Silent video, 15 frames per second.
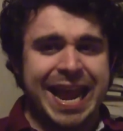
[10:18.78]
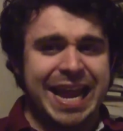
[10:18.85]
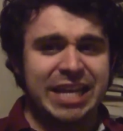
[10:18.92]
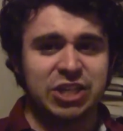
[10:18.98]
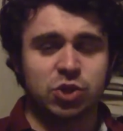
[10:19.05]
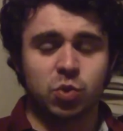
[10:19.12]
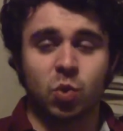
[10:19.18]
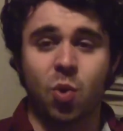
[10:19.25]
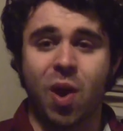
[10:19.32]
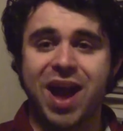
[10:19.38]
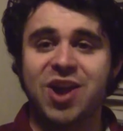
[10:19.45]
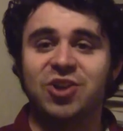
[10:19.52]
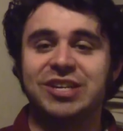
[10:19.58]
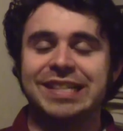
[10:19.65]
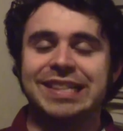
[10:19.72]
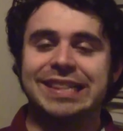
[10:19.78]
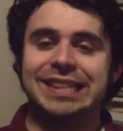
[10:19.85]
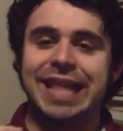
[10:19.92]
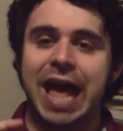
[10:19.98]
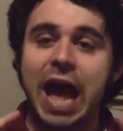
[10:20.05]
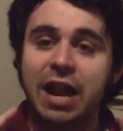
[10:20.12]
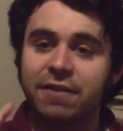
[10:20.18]
It just required a
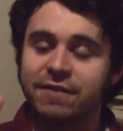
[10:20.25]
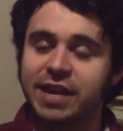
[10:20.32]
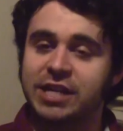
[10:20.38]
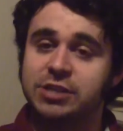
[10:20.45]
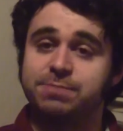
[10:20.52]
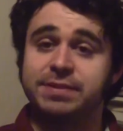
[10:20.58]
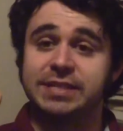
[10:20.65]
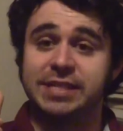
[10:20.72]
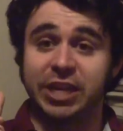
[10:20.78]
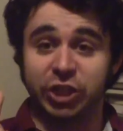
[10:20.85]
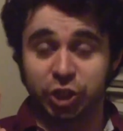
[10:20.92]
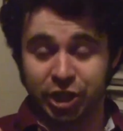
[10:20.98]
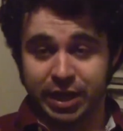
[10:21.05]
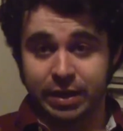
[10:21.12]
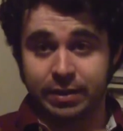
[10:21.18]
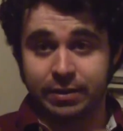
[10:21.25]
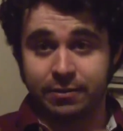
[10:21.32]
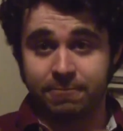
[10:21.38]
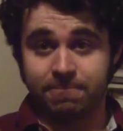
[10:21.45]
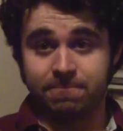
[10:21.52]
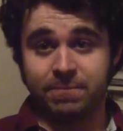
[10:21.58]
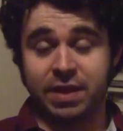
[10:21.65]
lot of exposition.
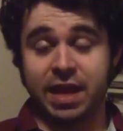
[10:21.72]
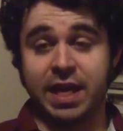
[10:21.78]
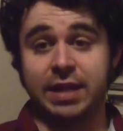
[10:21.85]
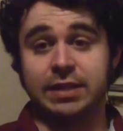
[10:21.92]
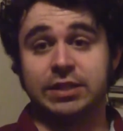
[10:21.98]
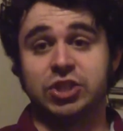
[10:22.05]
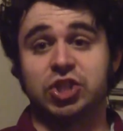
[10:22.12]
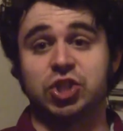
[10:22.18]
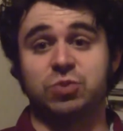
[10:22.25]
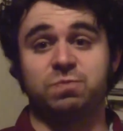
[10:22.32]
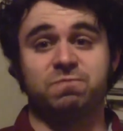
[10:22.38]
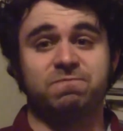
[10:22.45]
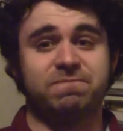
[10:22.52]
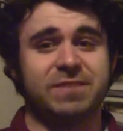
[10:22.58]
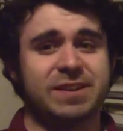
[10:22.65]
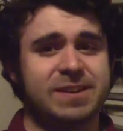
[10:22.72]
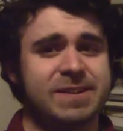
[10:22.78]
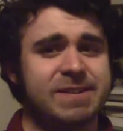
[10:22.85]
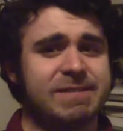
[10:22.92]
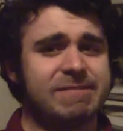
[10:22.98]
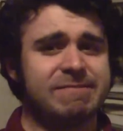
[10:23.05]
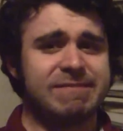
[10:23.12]
And
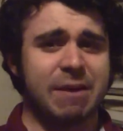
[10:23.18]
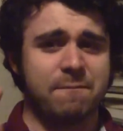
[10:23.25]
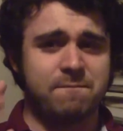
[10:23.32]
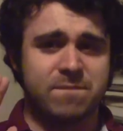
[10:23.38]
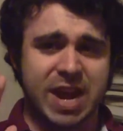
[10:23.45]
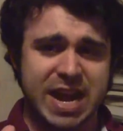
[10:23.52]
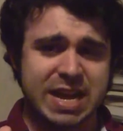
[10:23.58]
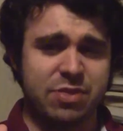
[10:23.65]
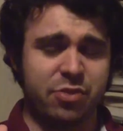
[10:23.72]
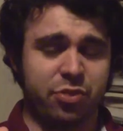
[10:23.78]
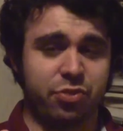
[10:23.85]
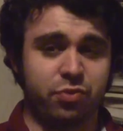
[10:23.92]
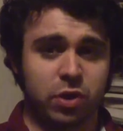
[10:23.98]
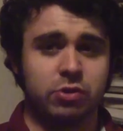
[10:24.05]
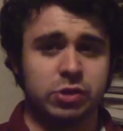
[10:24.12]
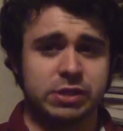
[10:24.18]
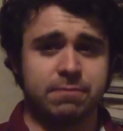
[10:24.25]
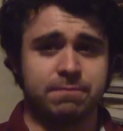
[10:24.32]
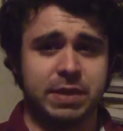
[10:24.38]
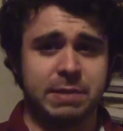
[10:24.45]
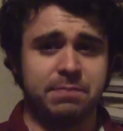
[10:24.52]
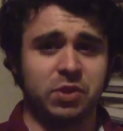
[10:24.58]
that might throw
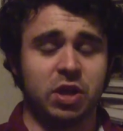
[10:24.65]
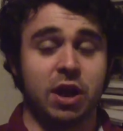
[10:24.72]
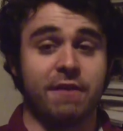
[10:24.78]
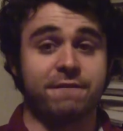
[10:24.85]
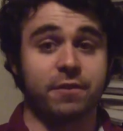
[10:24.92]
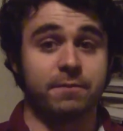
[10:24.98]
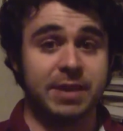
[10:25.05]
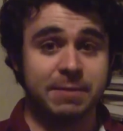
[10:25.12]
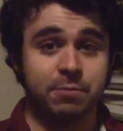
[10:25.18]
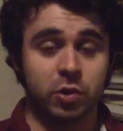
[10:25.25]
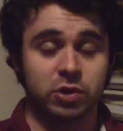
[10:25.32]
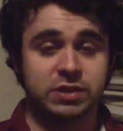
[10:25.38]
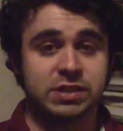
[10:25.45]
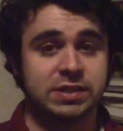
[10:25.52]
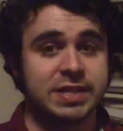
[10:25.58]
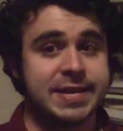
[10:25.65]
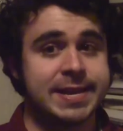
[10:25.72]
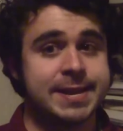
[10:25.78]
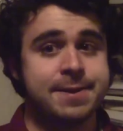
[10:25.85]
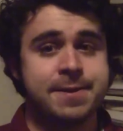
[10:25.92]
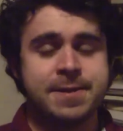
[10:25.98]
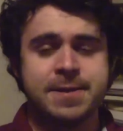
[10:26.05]
some people off. For me
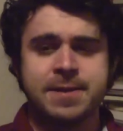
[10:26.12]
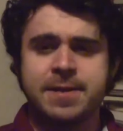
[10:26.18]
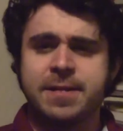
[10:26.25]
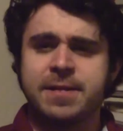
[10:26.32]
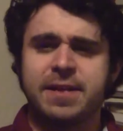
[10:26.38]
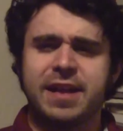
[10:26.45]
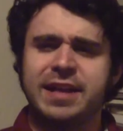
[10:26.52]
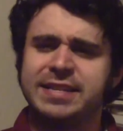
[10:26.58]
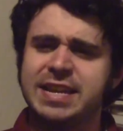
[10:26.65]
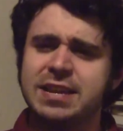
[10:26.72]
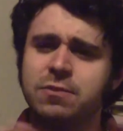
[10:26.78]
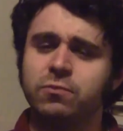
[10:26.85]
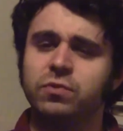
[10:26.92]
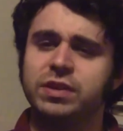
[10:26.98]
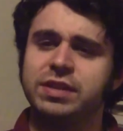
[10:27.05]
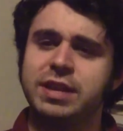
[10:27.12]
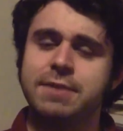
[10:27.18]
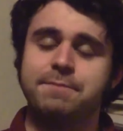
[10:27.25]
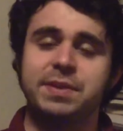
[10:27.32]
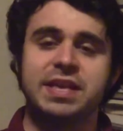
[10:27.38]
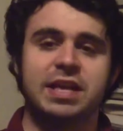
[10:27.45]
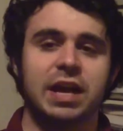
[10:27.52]
personally, it didn't really,
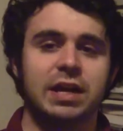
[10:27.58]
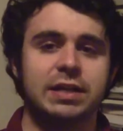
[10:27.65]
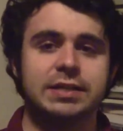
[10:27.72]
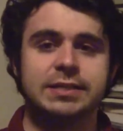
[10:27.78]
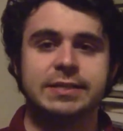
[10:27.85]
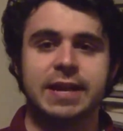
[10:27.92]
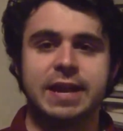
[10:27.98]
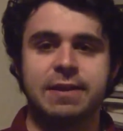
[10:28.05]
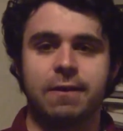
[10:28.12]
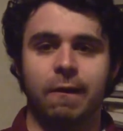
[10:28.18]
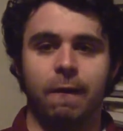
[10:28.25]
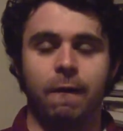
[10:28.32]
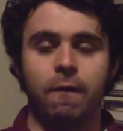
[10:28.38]
because it